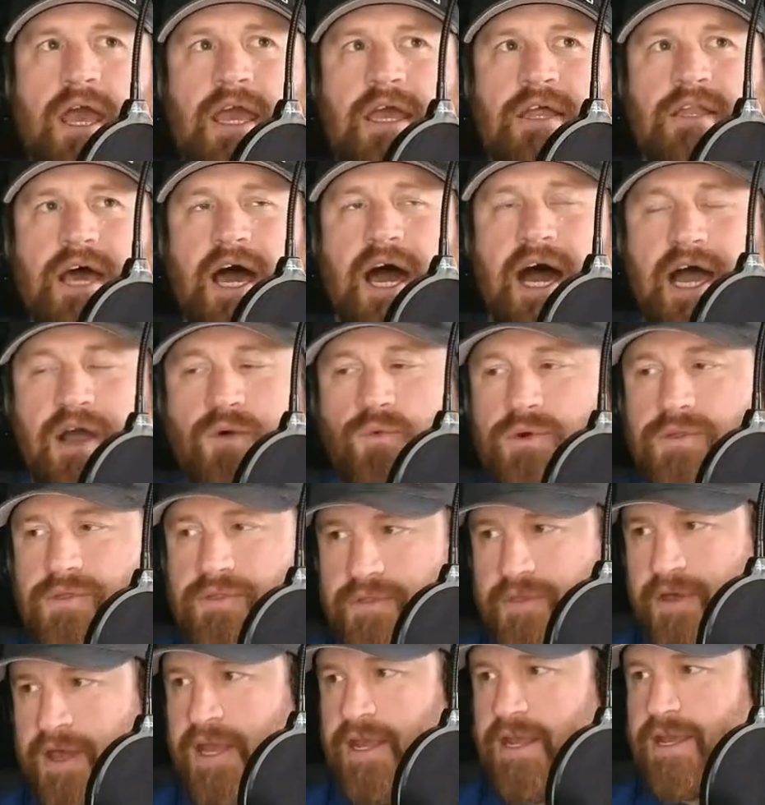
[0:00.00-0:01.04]
And I
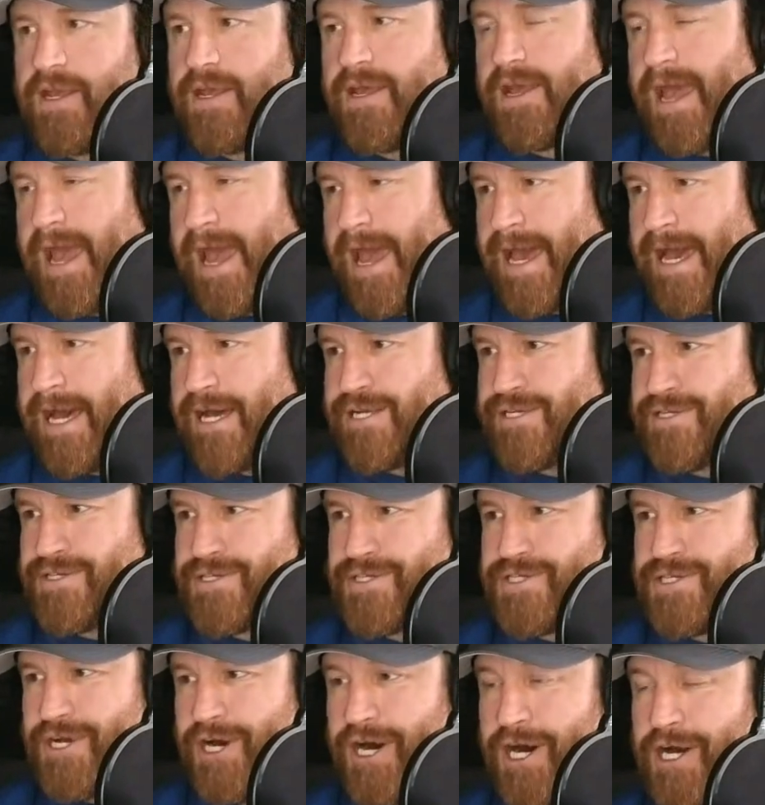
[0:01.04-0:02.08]
would think,
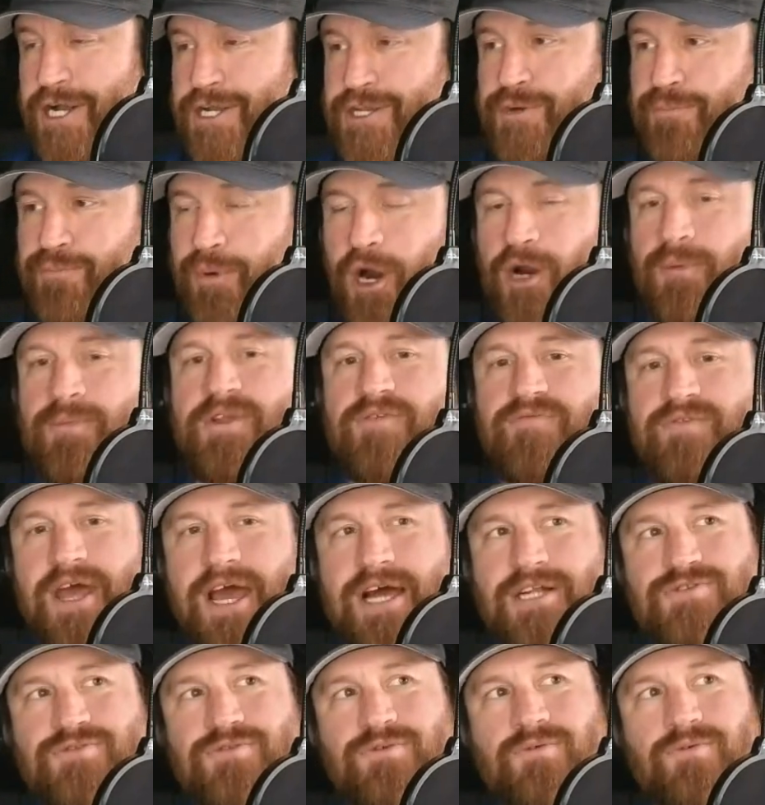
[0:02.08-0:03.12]
as a Department of
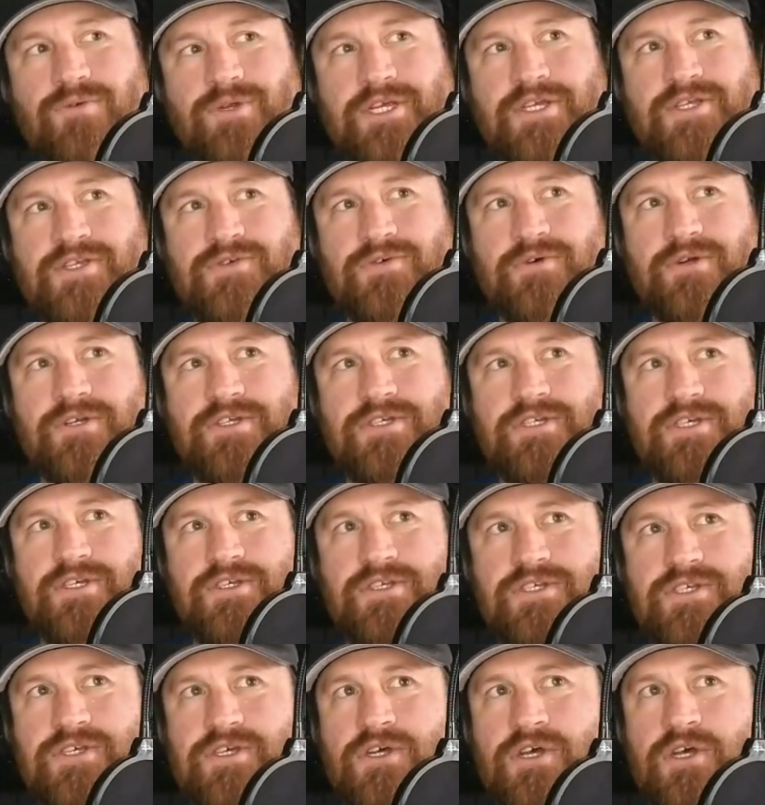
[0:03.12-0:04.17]
Natural
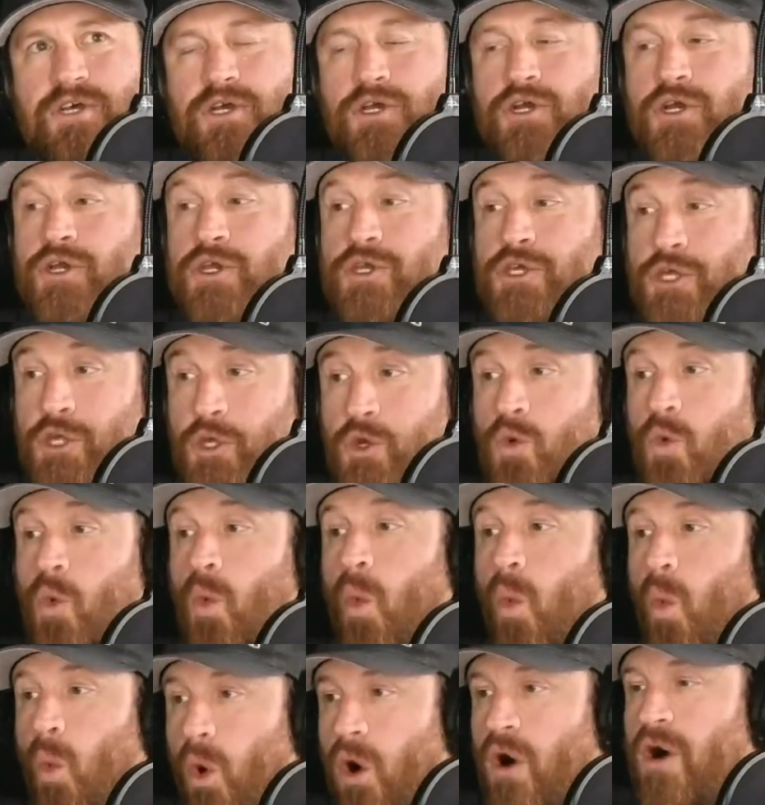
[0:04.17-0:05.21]
Resources, you
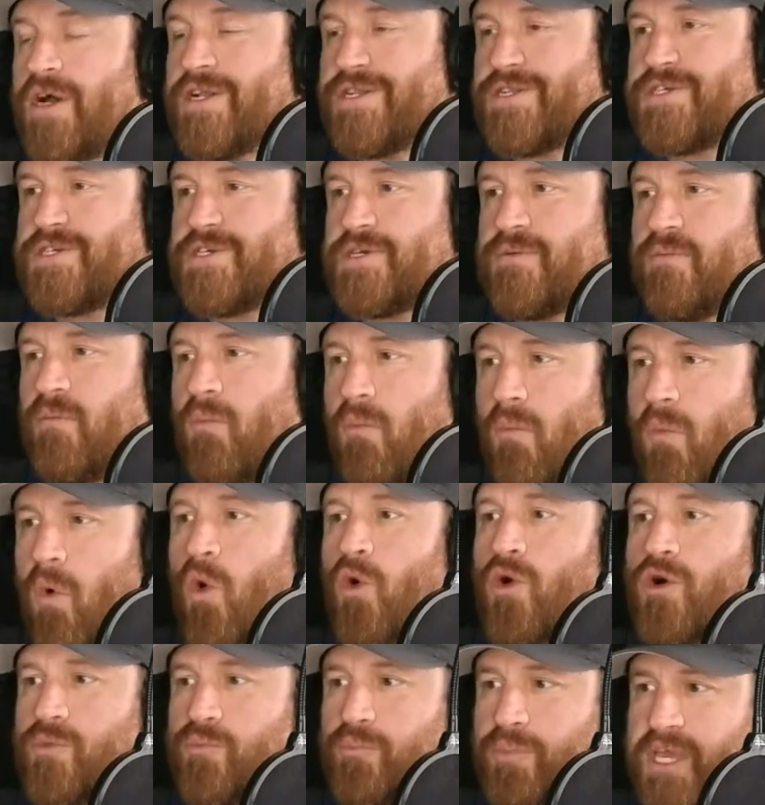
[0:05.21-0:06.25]
want
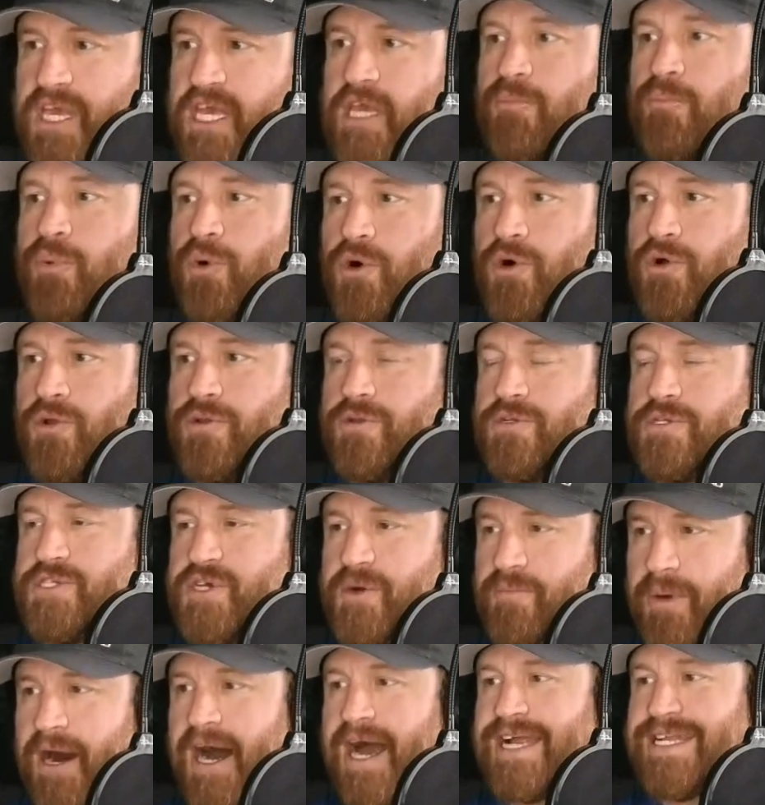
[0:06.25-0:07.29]
more people
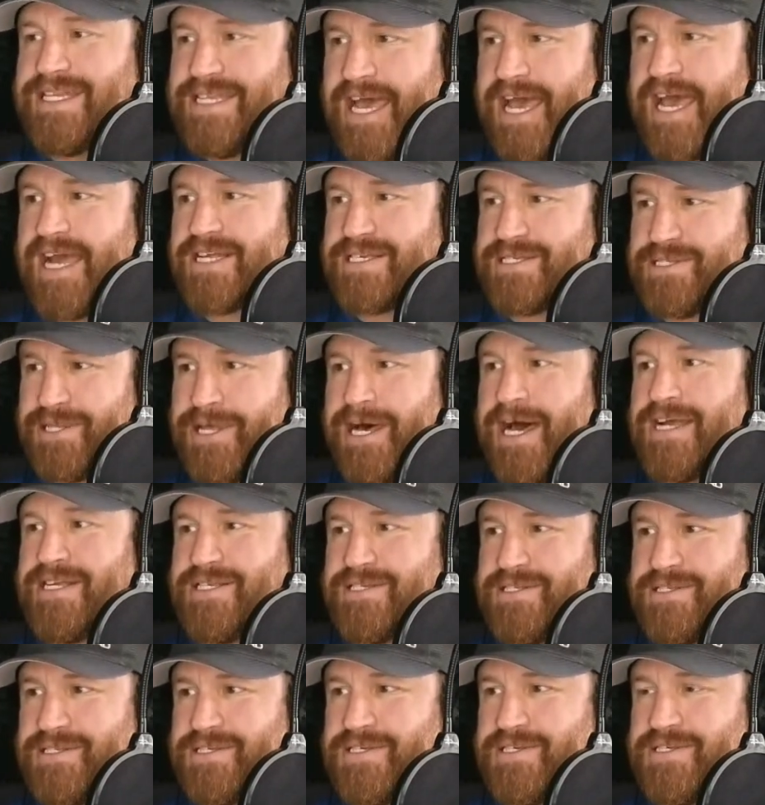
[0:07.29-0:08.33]
to buy tags and
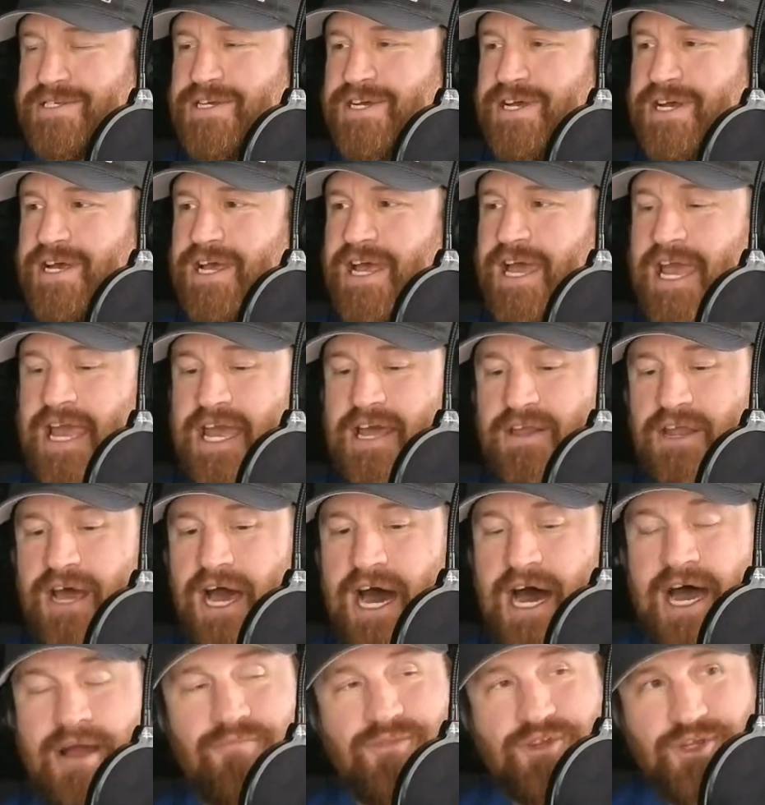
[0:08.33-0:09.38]
licenses.
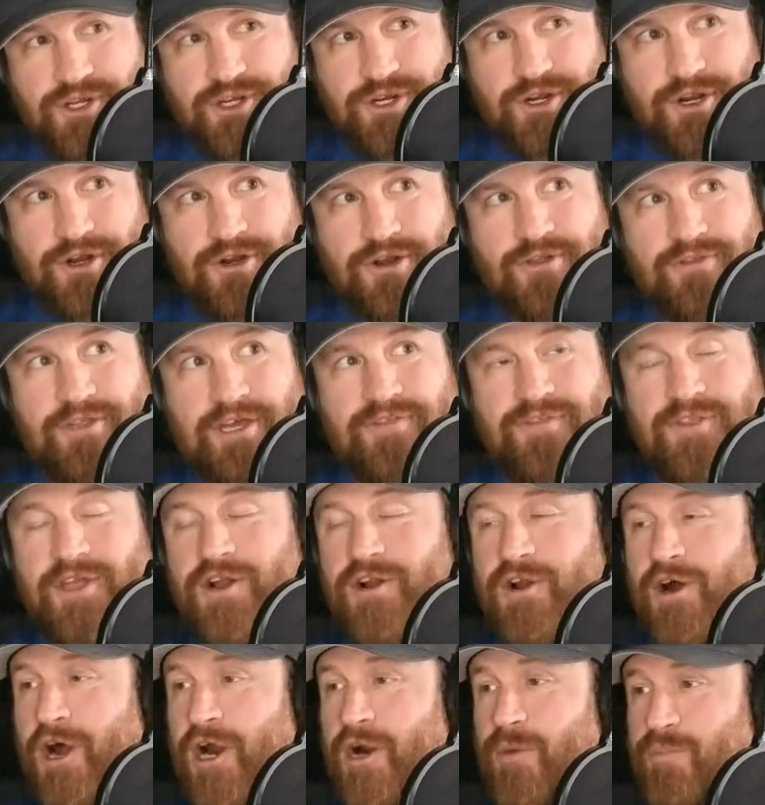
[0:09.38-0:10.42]
And I'm sure that
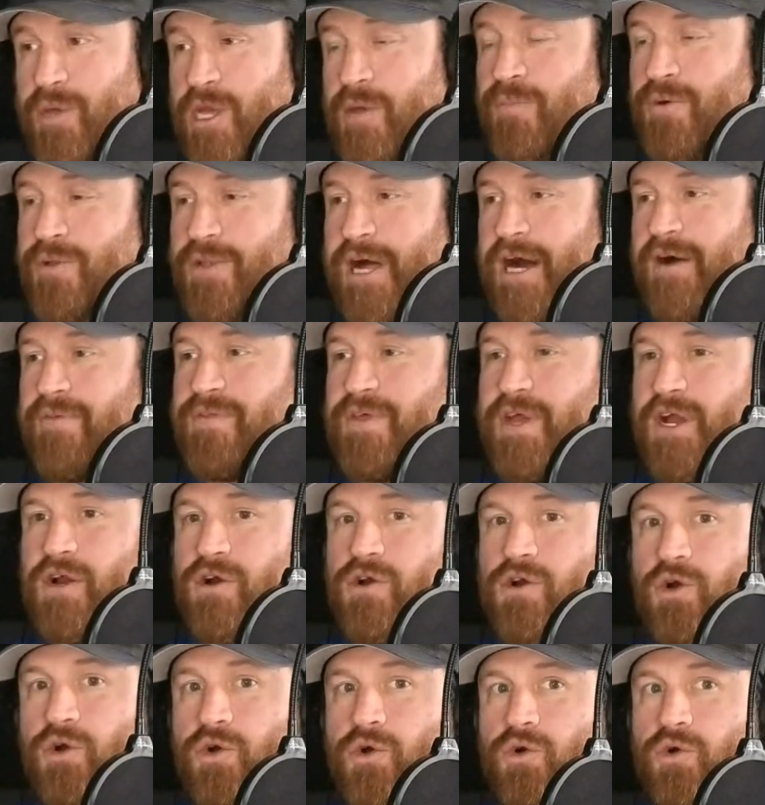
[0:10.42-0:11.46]
there are people out
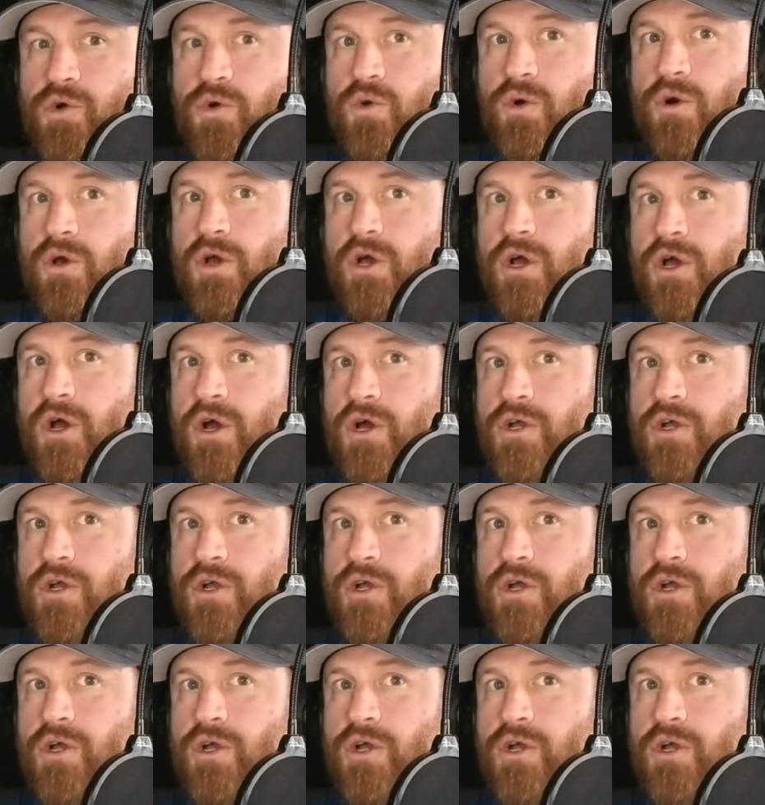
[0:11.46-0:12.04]
there who